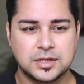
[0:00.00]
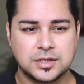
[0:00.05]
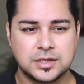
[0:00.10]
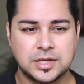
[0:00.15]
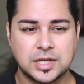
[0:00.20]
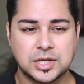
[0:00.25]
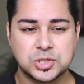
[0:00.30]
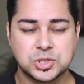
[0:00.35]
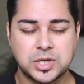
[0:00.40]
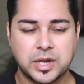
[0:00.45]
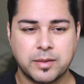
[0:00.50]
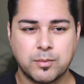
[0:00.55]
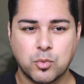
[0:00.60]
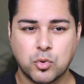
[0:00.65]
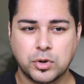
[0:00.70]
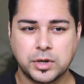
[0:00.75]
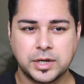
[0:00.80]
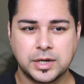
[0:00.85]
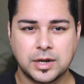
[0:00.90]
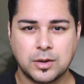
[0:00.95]
Yesterday
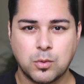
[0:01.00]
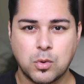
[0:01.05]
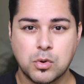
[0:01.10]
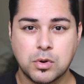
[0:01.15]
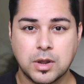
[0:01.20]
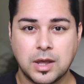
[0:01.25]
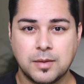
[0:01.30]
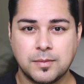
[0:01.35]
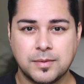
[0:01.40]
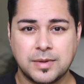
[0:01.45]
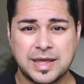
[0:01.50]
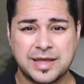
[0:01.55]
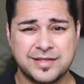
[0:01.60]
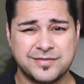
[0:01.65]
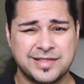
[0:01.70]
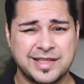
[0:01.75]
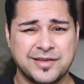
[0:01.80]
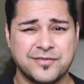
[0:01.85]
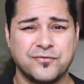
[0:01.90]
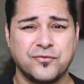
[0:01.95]
morning I woke up
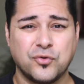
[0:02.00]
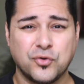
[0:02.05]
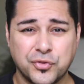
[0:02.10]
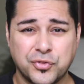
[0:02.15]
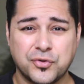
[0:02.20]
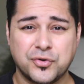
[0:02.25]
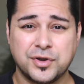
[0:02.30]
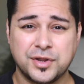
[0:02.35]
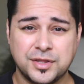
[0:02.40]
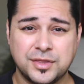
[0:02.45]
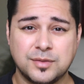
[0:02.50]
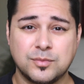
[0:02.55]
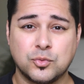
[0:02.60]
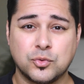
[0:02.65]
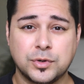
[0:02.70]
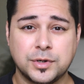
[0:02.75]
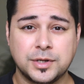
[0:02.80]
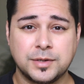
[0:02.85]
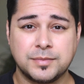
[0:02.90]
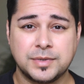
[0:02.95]
at like 4:30 in the
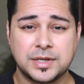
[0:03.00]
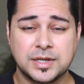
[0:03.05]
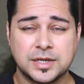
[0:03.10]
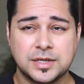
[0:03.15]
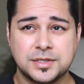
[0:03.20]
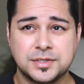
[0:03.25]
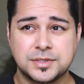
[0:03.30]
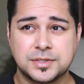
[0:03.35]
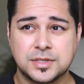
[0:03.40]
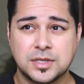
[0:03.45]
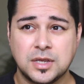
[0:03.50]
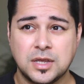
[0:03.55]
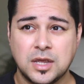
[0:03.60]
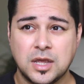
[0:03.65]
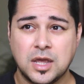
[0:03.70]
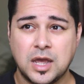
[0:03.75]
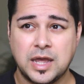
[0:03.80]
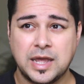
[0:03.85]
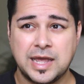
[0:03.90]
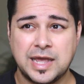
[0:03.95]
morning because
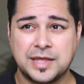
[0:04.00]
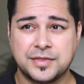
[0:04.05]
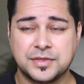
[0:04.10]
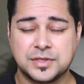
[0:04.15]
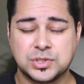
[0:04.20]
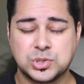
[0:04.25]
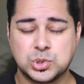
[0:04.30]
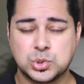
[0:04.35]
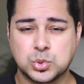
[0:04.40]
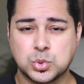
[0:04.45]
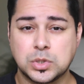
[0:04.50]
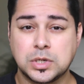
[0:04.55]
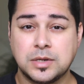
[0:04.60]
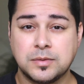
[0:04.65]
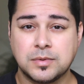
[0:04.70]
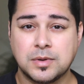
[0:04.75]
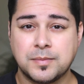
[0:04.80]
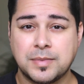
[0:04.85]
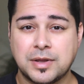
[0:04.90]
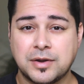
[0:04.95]
I had this
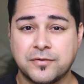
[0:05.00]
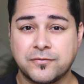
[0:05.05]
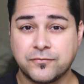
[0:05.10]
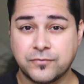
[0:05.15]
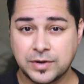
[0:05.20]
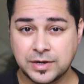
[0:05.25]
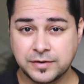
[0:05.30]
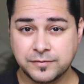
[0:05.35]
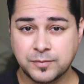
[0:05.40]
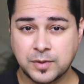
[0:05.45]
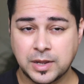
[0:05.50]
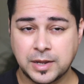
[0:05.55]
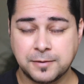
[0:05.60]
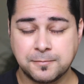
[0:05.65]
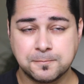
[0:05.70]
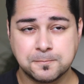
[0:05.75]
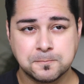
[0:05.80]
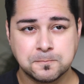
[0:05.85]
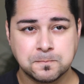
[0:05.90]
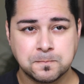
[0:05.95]
dream about a friend of
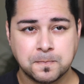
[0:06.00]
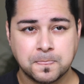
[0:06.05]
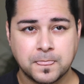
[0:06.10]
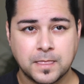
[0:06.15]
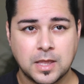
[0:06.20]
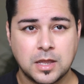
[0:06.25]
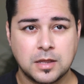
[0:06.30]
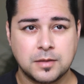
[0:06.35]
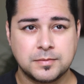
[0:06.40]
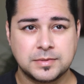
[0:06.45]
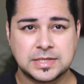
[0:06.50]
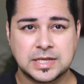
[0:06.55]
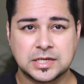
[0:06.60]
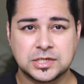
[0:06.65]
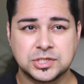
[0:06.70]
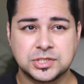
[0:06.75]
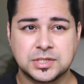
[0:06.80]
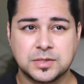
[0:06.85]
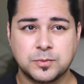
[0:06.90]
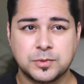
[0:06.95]
mine. It's
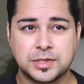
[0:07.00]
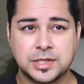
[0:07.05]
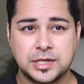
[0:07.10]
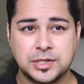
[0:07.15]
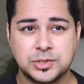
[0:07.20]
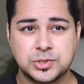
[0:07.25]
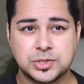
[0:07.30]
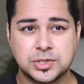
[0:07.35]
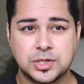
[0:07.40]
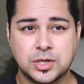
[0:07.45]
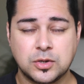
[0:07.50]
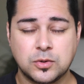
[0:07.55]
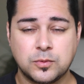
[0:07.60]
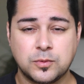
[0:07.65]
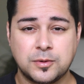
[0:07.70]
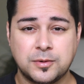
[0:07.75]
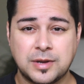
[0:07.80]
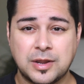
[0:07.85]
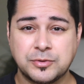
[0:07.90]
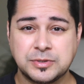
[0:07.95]
actually someone that I used to know
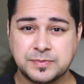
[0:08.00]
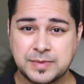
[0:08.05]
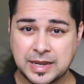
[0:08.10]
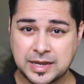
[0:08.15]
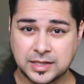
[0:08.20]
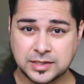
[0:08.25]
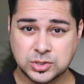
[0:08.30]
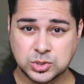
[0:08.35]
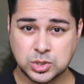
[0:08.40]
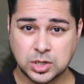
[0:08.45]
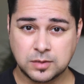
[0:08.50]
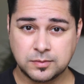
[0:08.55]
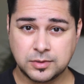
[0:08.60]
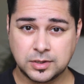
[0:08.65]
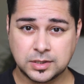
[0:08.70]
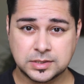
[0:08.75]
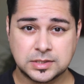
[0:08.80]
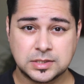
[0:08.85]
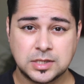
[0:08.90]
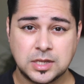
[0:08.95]
when I was back at
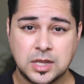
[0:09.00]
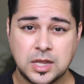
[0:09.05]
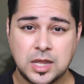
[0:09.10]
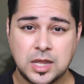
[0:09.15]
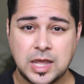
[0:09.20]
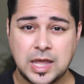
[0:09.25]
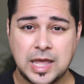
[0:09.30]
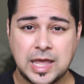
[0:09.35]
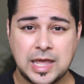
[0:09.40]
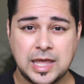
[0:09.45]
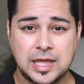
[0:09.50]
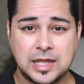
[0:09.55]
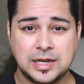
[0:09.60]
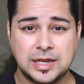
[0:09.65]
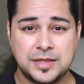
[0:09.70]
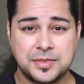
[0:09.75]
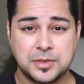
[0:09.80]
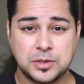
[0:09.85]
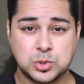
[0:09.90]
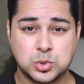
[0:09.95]
Starbucks. And
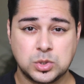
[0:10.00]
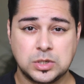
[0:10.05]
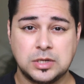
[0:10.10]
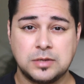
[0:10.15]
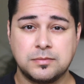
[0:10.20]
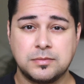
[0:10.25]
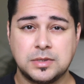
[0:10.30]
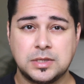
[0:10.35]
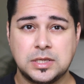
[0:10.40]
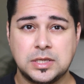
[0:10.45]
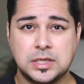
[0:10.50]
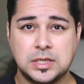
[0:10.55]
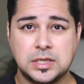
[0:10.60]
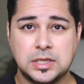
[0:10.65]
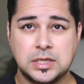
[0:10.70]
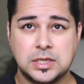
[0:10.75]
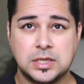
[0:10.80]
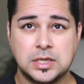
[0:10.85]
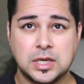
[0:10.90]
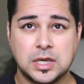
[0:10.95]
in the dream,
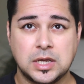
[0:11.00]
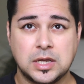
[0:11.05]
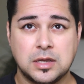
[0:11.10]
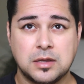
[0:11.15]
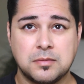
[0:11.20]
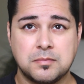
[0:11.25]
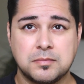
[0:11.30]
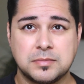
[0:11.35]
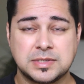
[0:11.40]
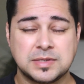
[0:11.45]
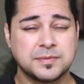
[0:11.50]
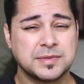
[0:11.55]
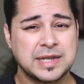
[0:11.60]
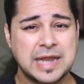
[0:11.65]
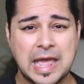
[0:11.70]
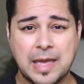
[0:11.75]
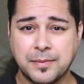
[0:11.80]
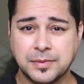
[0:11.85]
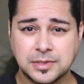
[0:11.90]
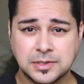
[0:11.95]
he something
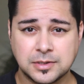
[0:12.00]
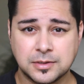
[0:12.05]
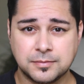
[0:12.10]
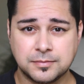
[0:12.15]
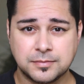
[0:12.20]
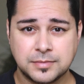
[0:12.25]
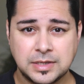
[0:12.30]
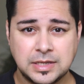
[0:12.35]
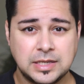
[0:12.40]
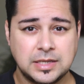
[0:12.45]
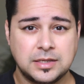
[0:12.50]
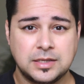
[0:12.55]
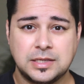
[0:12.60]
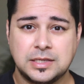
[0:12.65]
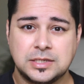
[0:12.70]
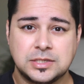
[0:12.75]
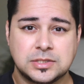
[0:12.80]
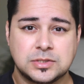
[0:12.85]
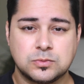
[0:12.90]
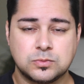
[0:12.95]
happened to him.
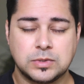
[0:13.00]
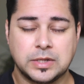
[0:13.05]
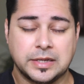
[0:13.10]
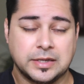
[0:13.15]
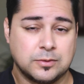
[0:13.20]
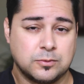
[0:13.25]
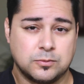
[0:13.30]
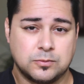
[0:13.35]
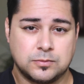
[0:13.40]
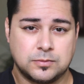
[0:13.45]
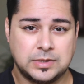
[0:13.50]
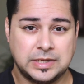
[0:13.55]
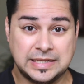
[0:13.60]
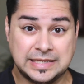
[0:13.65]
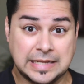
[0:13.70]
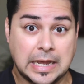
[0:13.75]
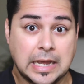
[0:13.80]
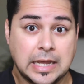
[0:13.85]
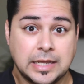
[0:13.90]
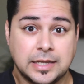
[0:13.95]
He just like he
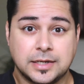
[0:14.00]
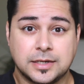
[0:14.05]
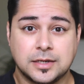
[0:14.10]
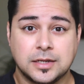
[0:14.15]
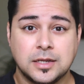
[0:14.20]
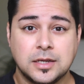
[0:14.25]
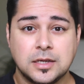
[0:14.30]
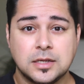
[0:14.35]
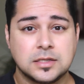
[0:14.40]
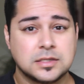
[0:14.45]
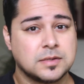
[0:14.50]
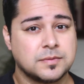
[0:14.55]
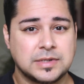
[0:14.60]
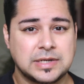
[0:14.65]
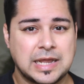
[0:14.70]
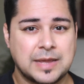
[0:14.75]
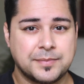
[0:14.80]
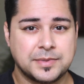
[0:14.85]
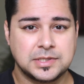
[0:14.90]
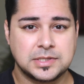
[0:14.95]
died.
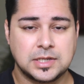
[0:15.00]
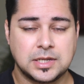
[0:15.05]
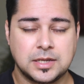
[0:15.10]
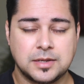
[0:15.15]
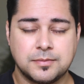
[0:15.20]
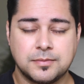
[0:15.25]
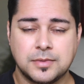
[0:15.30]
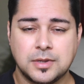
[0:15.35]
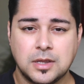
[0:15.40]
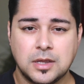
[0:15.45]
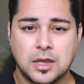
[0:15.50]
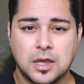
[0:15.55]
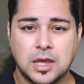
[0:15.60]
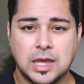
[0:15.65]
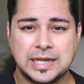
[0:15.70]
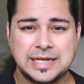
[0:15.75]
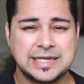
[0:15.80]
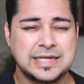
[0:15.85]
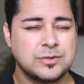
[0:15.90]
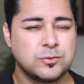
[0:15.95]
Something happened to him.
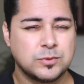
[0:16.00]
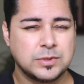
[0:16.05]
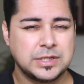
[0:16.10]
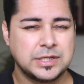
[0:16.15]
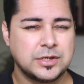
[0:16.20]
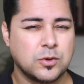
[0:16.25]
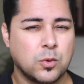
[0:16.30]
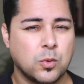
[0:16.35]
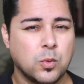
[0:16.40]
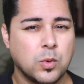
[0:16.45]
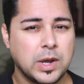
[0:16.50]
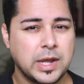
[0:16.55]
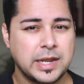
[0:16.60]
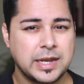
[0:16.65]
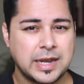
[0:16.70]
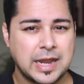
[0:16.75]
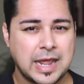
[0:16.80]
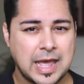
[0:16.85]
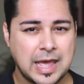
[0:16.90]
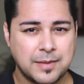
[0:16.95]
I didn't really know
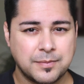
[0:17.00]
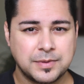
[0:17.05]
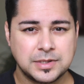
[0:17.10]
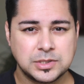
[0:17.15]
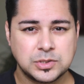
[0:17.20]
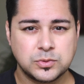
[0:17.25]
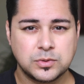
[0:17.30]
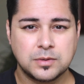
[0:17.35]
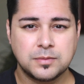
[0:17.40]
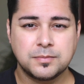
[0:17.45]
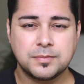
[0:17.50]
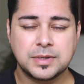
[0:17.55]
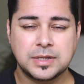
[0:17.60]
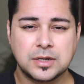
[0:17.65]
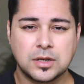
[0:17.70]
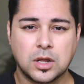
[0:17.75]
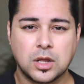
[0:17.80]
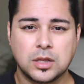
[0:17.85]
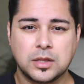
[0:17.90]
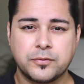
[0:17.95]
what happened to him,
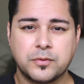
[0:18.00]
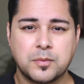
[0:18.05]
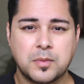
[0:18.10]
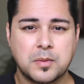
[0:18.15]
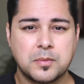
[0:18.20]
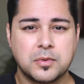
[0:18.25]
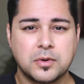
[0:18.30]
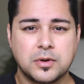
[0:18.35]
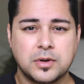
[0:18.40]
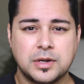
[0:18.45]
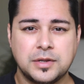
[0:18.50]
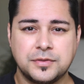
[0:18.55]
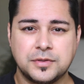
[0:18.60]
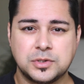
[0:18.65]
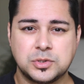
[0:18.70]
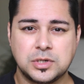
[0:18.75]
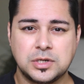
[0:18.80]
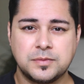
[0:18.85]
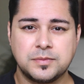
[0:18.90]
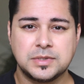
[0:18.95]
but all I remember in the
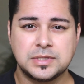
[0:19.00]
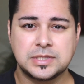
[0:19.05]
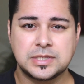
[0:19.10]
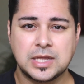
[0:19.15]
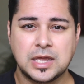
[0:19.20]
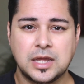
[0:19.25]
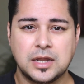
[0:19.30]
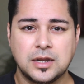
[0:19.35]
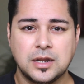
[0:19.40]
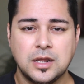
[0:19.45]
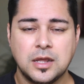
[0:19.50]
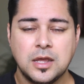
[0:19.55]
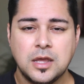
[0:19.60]
dream is that